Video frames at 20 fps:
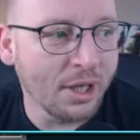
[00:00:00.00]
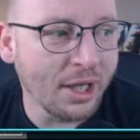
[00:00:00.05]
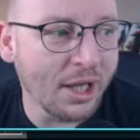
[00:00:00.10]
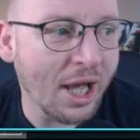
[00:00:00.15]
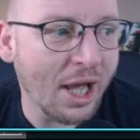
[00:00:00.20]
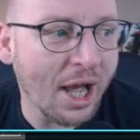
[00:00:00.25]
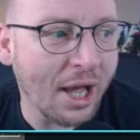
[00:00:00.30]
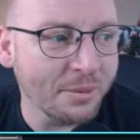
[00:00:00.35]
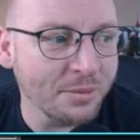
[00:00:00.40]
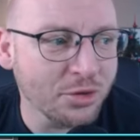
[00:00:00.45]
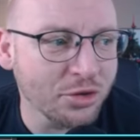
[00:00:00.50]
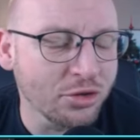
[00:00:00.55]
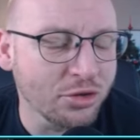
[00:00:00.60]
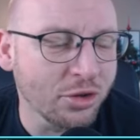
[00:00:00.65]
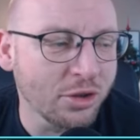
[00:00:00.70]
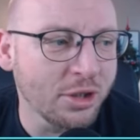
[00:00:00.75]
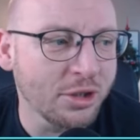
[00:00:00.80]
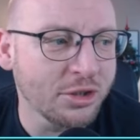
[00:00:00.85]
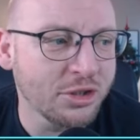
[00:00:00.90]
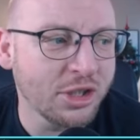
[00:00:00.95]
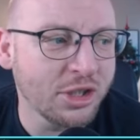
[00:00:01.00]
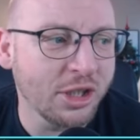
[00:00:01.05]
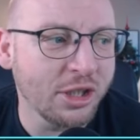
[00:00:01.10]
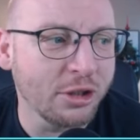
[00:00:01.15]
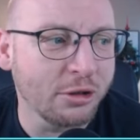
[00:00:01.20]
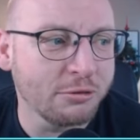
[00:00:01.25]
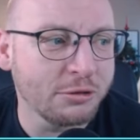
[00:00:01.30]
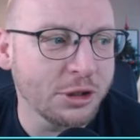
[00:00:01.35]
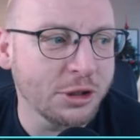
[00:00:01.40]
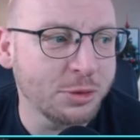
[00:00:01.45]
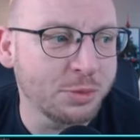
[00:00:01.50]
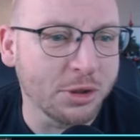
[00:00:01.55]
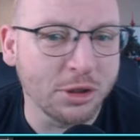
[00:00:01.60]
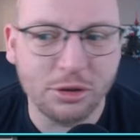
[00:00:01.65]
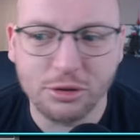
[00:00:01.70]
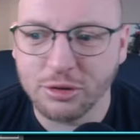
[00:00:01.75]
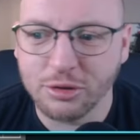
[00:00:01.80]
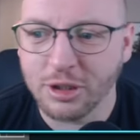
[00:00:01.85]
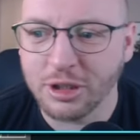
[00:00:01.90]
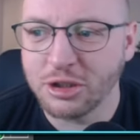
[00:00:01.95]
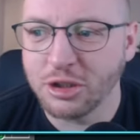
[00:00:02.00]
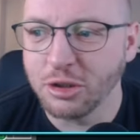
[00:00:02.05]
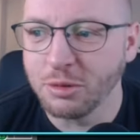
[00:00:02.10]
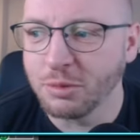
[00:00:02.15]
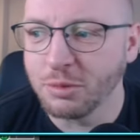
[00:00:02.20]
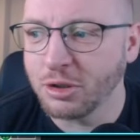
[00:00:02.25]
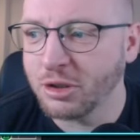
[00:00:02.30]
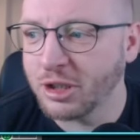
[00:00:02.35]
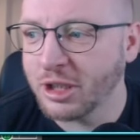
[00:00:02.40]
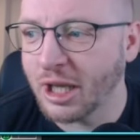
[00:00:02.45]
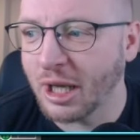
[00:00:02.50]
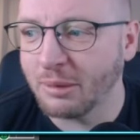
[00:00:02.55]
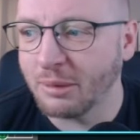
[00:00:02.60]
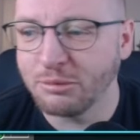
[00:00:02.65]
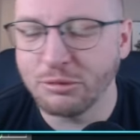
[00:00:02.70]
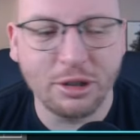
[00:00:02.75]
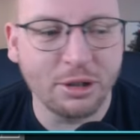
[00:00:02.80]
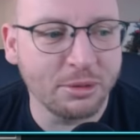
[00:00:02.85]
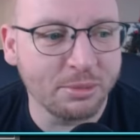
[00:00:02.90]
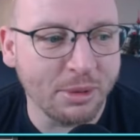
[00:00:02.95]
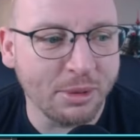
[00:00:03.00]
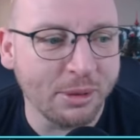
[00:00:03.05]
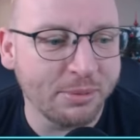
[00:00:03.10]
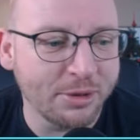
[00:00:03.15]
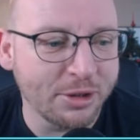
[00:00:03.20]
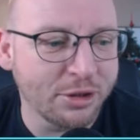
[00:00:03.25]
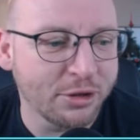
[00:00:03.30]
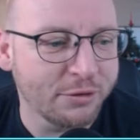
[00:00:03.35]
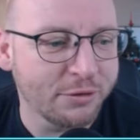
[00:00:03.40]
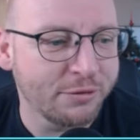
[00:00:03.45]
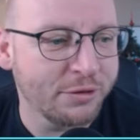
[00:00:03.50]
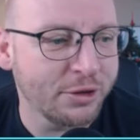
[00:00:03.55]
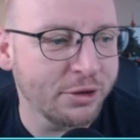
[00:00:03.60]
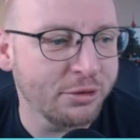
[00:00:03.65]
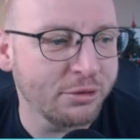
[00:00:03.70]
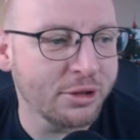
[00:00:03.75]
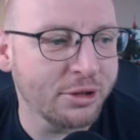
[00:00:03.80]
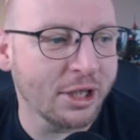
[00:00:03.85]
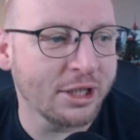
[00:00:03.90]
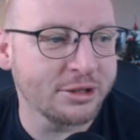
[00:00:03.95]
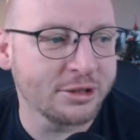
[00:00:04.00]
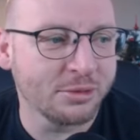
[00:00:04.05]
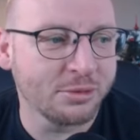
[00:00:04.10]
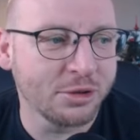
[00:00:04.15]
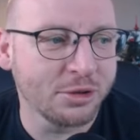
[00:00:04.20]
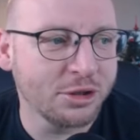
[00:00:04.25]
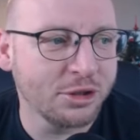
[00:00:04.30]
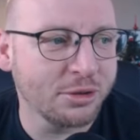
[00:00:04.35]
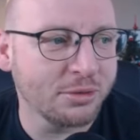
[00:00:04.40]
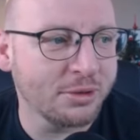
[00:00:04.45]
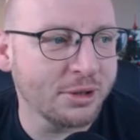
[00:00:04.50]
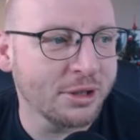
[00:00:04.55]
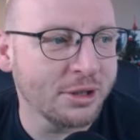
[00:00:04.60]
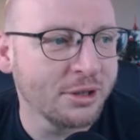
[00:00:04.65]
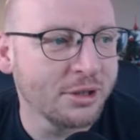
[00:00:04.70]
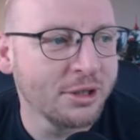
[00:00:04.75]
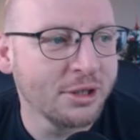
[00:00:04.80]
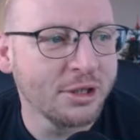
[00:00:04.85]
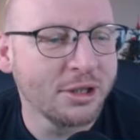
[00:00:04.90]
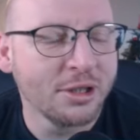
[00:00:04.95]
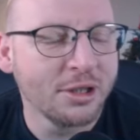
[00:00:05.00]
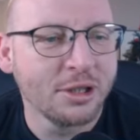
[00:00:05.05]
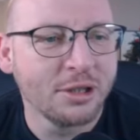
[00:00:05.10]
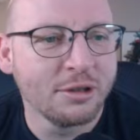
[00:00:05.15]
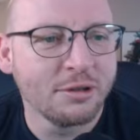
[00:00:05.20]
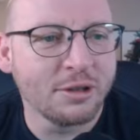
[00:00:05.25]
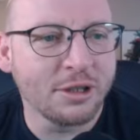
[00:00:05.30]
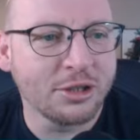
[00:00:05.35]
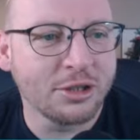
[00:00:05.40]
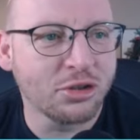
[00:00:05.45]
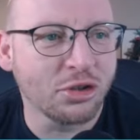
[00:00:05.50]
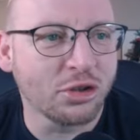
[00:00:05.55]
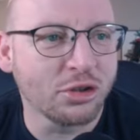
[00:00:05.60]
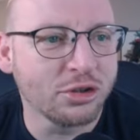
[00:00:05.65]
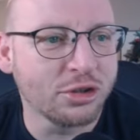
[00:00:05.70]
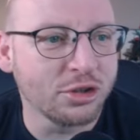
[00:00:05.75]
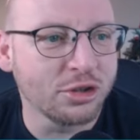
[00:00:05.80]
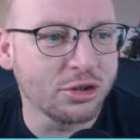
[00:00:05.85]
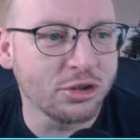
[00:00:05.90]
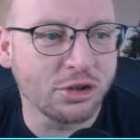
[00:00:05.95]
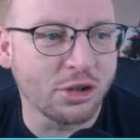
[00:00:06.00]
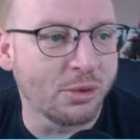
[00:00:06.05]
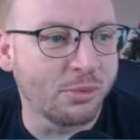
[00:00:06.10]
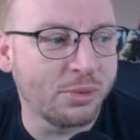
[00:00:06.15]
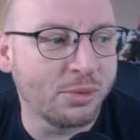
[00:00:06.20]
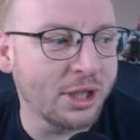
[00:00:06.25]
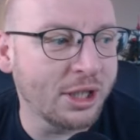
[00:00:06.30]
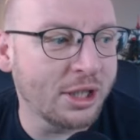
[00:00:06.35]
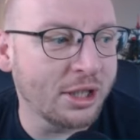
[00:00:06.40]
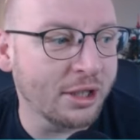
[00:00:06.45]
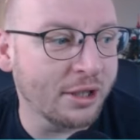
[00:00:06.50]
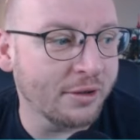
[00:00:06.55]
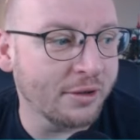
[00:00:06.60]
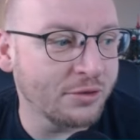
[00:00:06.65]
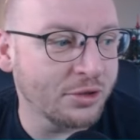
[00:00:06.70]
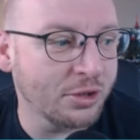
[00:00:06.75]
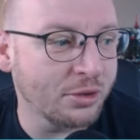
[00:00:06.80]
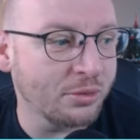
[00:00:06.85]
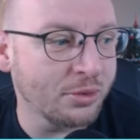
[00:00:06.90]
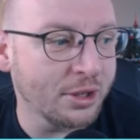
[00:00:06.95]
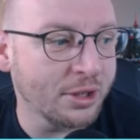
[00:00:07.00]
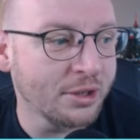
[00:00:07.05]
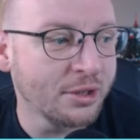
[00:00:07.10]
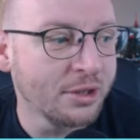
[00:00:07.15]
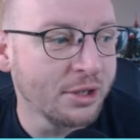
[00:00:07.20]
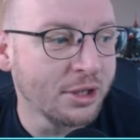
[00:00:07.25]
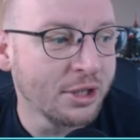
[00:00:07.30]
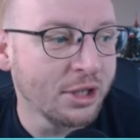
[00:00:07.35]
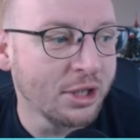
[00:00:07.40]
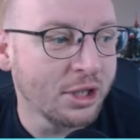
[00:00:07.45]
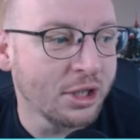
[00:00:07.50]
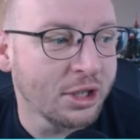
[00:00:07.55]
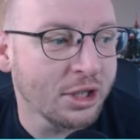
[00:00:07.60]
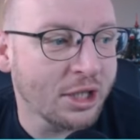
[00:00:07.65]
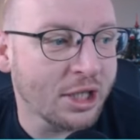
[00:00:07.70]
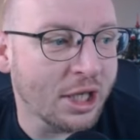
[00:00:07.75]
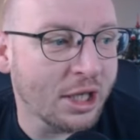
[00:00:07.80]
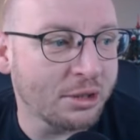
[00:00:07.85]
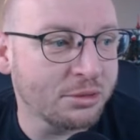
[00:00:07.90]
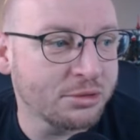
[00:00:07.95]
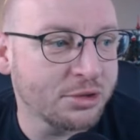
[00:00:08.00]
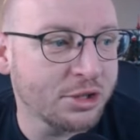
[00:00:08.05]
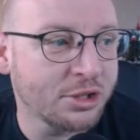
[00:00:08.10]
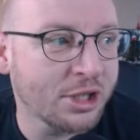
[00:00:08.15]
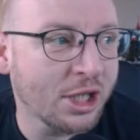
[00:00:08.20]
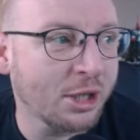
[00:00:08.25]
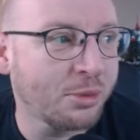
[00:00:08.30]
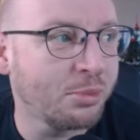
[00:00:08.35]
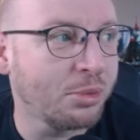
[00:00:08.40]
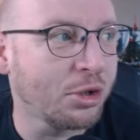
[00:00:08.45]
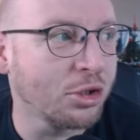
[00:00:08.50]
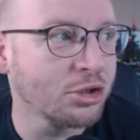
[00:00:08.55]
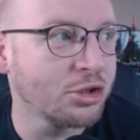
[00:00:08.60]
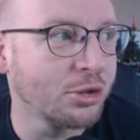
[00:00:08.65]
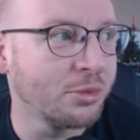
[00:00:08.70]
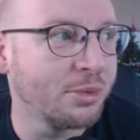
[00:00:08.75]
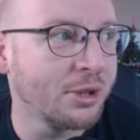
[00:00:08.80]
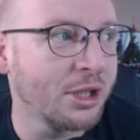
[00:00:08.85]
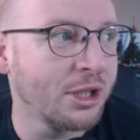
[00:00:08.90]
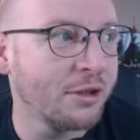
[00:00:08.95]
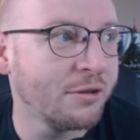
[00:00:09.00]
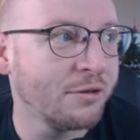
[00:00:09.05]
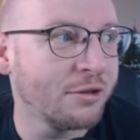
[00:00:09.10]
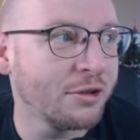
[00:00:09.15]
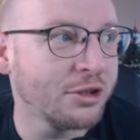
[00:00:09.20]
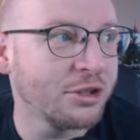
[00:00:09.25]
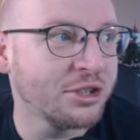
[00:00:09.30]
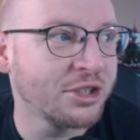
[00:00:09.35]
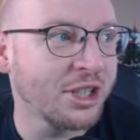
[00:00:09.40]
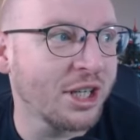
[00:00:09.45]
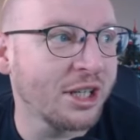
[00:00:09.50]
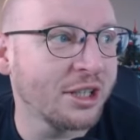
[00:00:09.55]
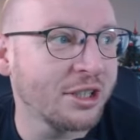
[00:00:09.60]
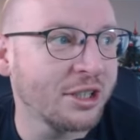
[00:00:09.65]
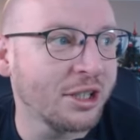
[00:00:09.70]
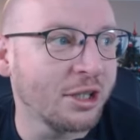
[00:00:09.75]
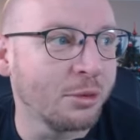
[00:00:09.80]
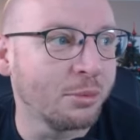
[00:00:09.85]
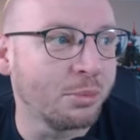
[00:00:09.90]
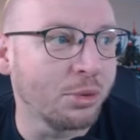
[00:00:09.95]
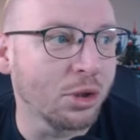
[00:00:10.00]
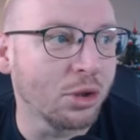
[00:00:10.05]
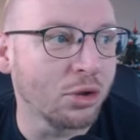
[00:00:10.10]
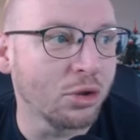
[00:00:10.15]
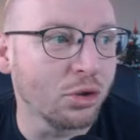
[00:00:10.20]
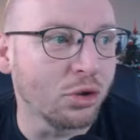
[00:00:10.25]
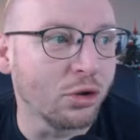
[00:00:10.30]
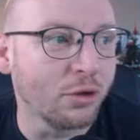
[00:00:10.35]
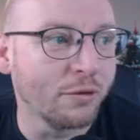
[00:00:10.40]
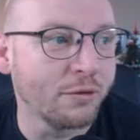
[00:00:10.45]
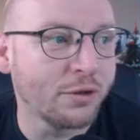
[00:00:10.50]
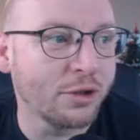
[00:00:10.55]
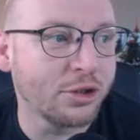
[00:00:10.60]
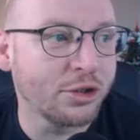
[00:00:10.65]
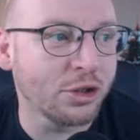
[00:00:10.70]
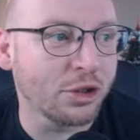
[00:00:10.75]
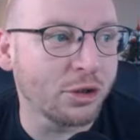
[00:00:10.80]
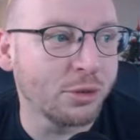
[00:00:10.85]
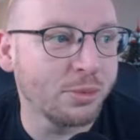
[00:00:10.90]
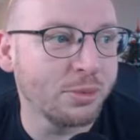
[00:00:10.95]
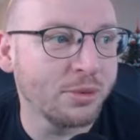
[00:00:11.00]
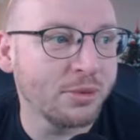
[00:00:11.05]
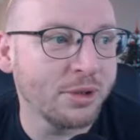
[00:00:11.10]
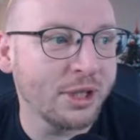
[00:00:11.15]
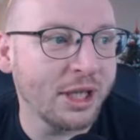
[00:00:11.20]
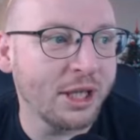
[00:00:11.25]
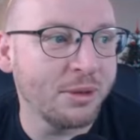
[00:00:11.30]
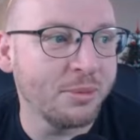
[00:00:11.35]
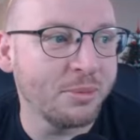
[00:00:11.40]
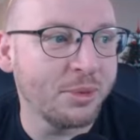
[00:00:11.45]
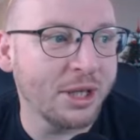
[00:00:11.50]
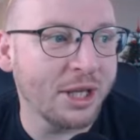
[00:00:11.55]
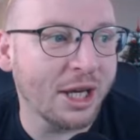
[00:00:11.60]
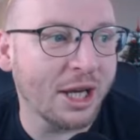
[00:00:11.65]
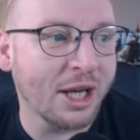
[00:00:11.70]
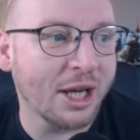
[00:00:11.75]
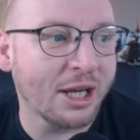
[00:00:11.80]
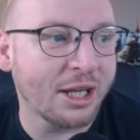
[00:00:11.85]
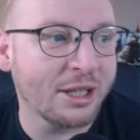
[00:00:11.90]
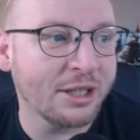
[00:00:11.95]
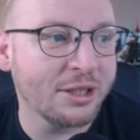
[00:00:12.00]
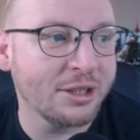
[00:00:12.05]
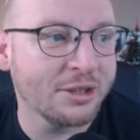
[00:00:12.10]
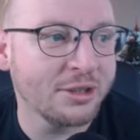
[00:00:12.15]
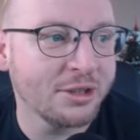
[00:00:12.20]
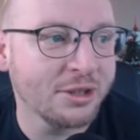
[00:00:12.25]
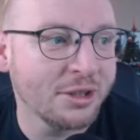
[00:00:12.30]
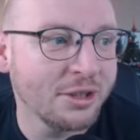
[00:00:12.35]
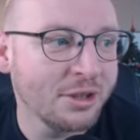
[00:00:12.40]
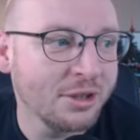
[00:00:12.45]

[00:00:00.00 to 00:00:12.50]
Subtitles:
Like, I'm struggling to see the orange ball, so I assume on camera it might be tough for you guys. I'm not sure. Sorta just completely gives it away. Counter-attack possibility for a stand. Now, ball over the top, in behind.